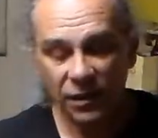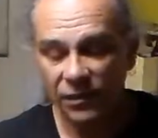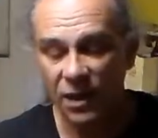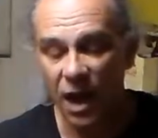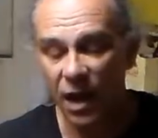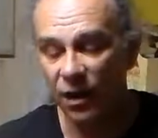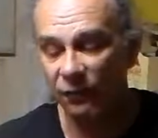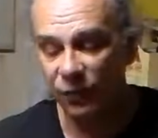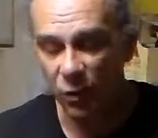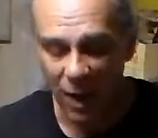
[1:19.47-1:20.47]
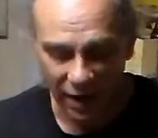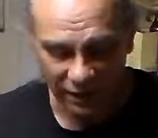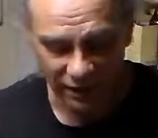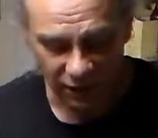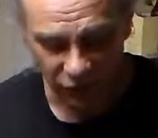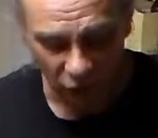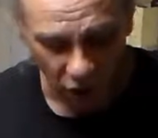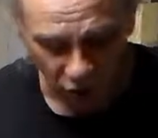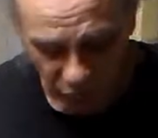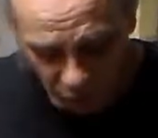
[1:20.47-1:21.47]
It's got a few accents,
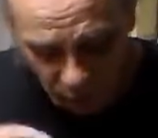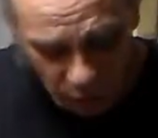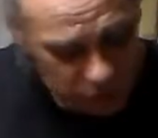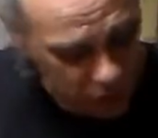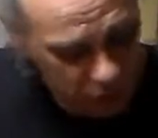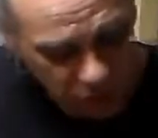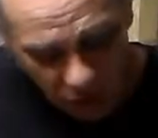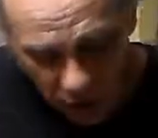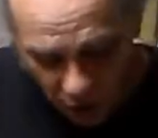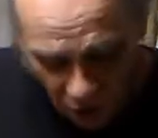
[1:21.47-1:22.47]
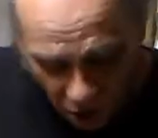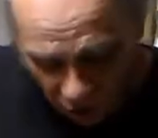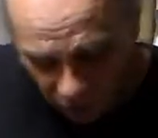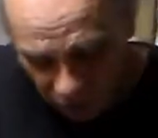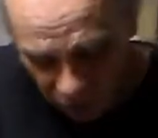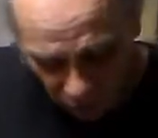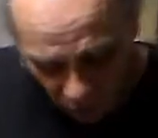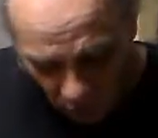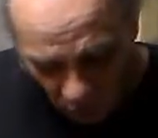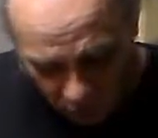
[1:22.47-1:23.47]
all the screws, all the
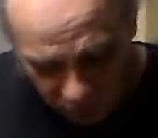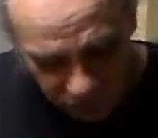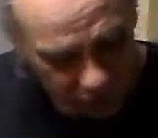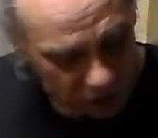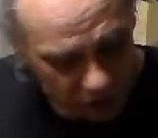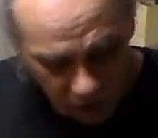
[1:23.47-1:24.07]
controls,